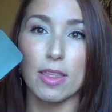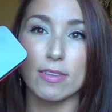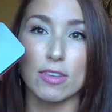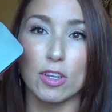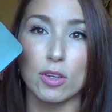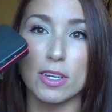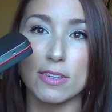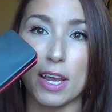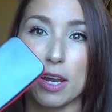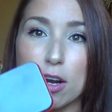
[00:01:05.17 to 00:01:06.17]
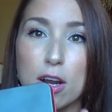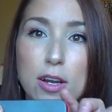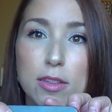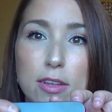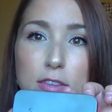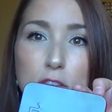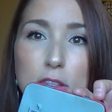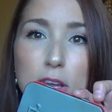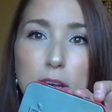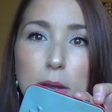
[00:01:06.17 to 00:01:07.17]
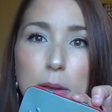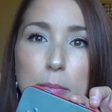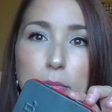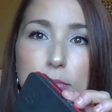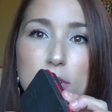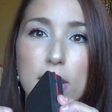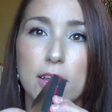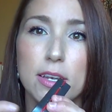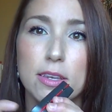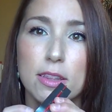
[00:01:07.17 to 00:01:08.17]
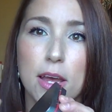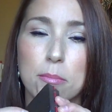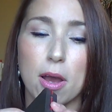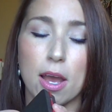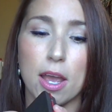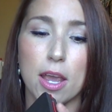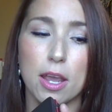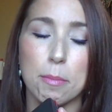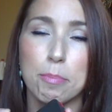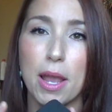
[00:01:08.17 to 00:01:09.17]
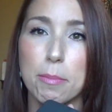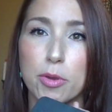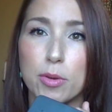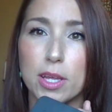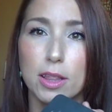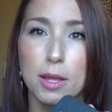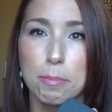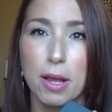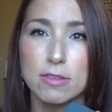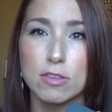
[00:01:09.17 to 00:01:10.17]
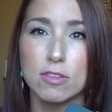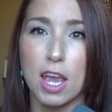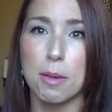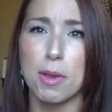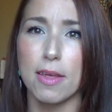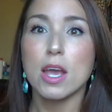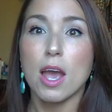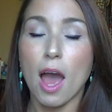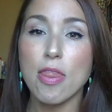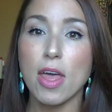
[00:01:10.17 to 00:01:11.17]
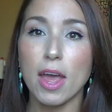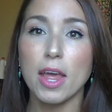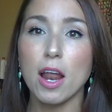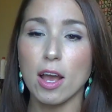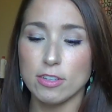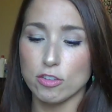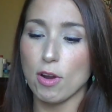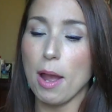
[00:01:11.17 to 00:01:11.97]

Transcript: this little container. This is the tin that my Bite Beauty lip pencils came in. And then I just